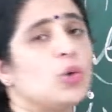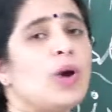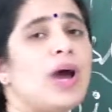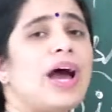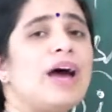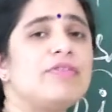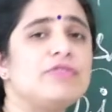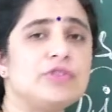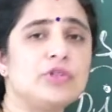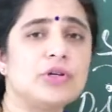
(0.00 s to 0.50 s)

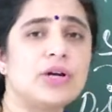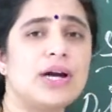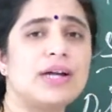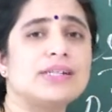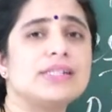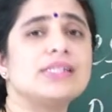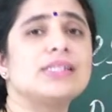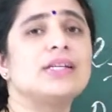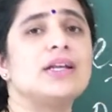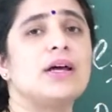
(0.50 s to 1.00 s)
have to
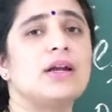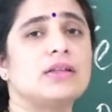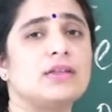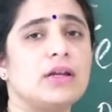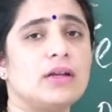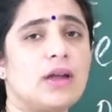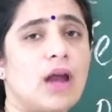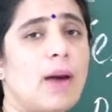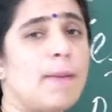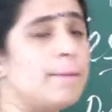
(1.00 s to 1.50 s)
consider
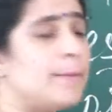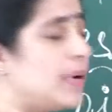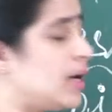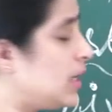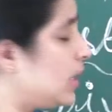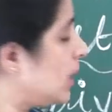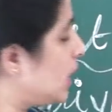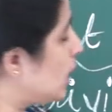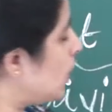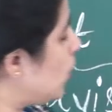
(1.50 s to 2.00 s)
the
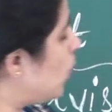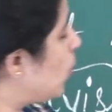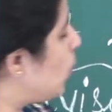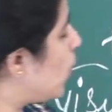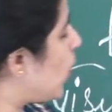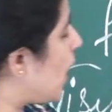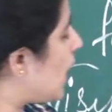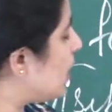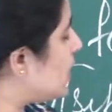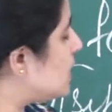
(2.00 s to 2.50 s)
number in
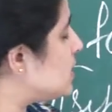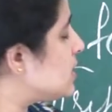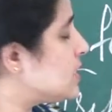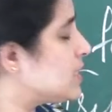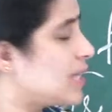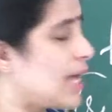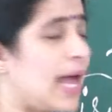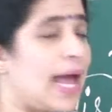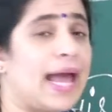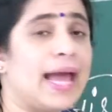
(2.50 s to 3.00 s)

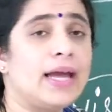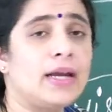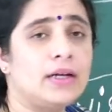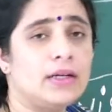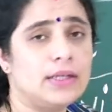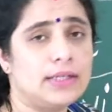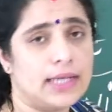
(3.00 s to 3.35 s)
ones and